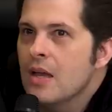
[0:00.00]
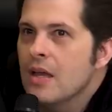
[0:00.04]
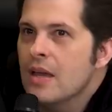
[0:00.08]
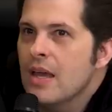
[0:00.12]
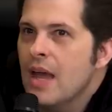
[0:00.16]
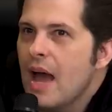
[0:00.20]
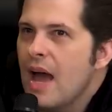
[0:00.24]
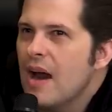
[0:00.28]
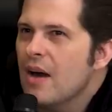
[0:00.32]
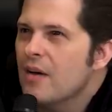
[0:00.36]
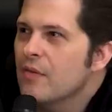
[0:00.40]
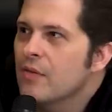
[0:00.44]

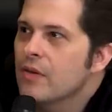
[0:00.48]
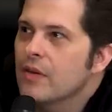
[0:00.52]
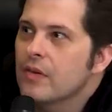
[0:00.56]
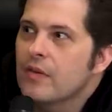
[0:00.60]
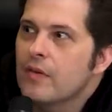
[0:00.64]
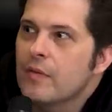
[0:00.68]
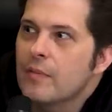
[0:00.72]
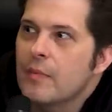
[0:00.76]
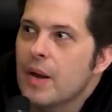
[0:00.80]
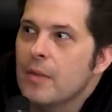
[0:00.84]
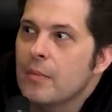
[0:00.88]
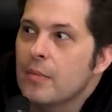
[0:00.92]
Yeah, I don't
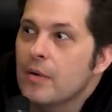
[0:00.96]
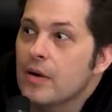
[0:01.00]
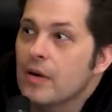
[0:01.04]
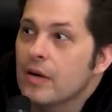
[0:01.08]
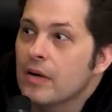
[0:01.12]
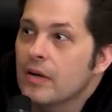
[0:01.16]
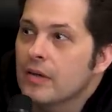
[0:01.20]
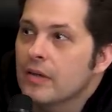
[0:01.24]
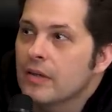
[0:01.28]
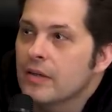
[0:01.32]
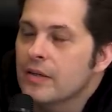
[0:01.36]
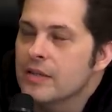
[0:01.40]
really
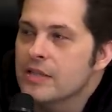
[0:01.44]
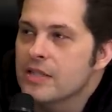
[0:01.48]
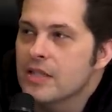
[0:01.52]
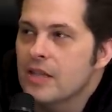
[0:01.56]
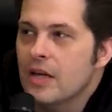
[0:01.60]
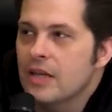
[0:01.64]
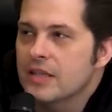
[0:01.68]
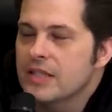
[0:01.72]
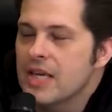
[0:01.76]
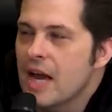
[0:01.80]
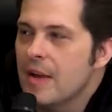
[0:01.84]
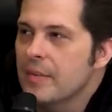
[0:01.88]
remember. It was right? a
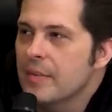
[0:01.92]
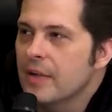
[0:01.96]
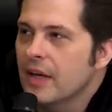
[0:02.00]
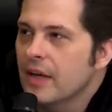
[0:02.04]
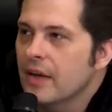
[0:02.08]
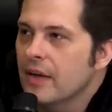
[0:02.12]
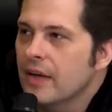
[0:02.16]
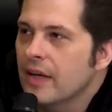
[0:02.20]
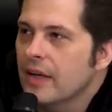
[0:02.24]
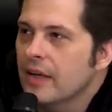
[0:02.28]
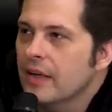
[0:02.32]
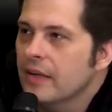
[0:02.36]
long time
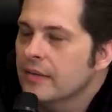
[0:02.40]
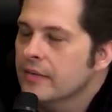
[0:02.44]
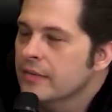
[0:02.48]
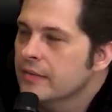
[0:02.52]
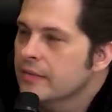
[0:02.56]
ago. Yeah.